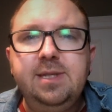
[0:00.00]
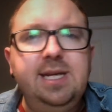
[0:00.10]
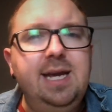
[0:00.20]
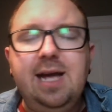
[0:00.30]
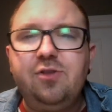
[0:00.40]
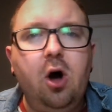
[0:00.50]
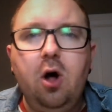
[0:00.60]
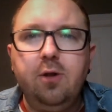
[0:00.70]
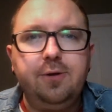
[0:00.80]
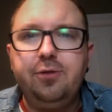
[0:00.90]
He has
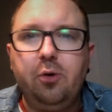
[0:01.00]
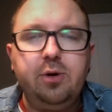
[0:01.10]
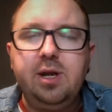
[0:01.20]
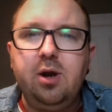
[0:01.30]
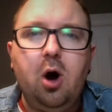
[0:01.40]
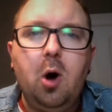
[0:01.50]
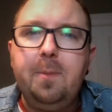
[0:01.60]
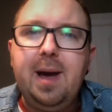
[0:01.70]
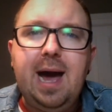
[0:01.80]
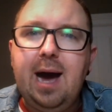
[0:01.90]
all authority and all
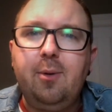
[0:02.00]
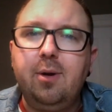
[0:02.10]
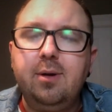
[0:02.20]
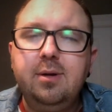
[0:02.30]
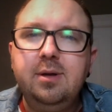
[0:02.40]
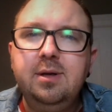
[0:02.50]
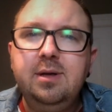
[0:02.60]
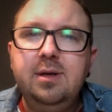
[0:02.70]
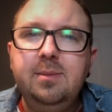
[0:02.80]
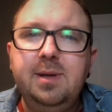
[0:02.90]
power.
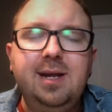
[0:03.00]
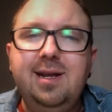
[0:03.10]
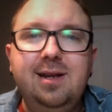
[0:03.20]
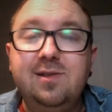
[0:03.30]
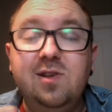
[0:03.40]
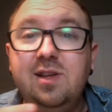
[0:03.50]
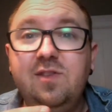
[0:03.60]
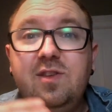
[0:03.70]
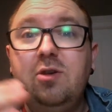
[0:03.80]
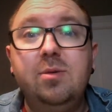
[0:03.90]
Yet he doesn't
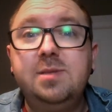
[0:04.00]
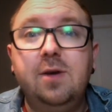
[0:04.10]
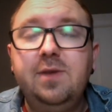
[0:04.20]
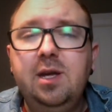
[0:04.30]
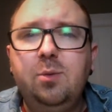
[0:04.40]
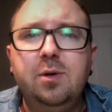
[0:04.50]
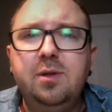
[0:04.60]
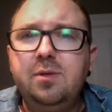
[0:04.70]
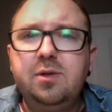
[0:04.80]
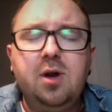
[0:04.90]
consider himself equal
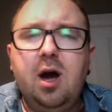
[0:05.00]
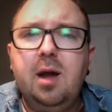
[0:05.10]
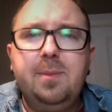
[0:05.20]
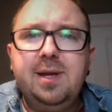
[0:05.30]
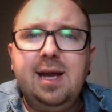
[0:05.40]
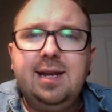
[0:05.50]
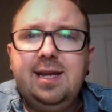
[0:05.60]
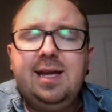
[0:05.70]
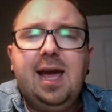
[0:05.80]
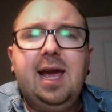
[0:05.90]
with God, but yet
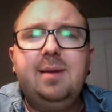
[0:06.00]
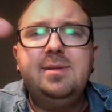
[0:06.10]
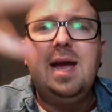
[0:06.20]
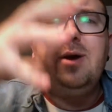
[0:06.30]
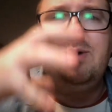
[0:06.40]
he came down